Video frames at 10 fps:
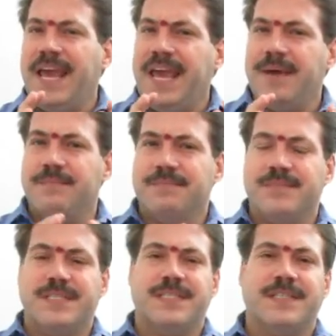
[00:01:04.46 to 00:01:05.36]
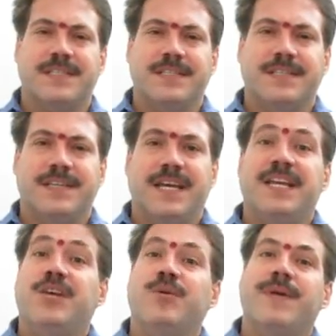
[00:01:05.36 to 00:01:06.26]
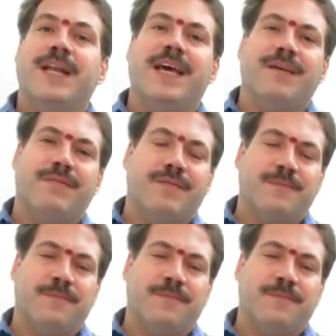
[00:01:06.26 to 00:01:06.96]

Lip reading: aims in human life.